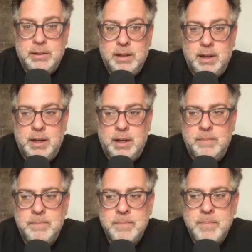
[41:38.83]

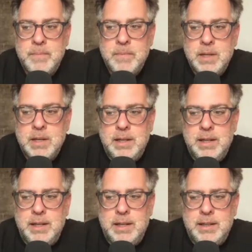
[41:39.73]

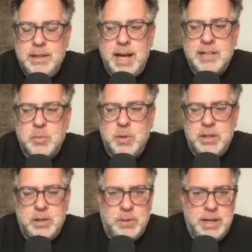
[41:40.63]
That's one of the
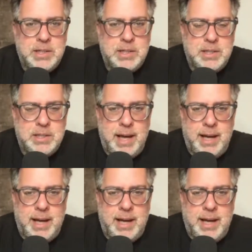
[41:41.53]
risks that